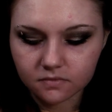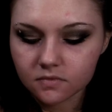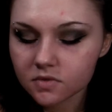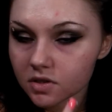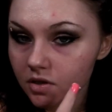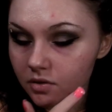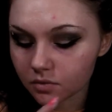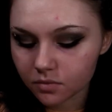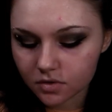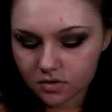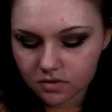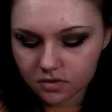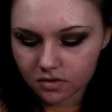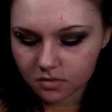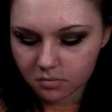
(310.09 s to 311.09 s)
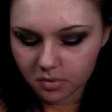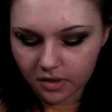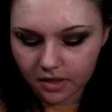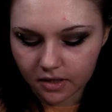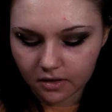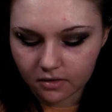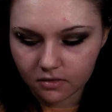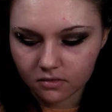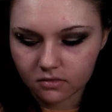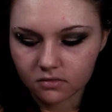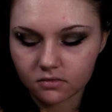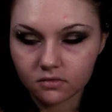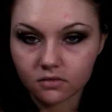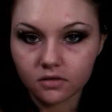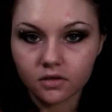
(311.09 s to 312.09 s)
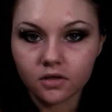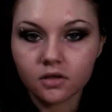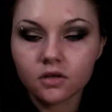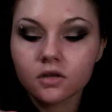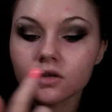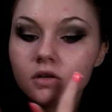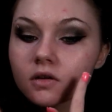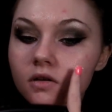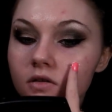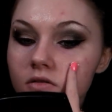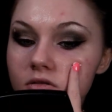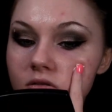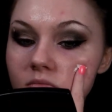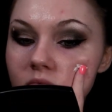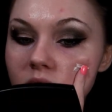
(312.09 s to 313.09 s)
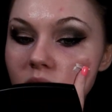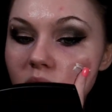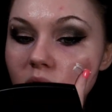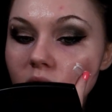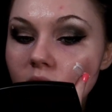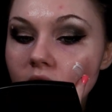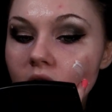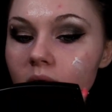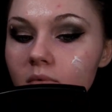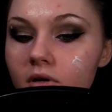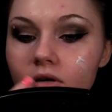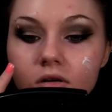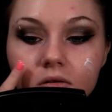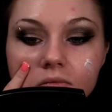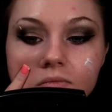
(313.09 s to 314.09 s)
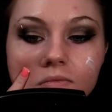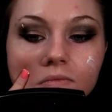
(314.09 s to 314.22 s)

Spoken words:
So we're just going to apply some primer.